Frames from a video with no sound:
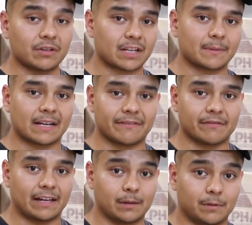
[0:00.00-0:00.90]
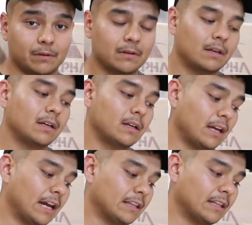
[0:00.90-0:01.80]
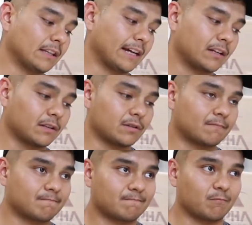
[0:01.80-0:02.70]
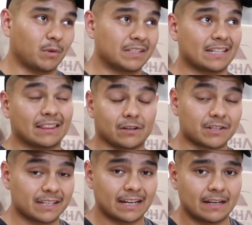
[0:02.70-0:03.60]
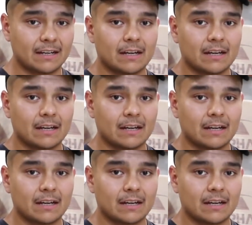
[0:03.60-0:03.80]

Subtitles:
times I have available. And then Wednesday, Thursday.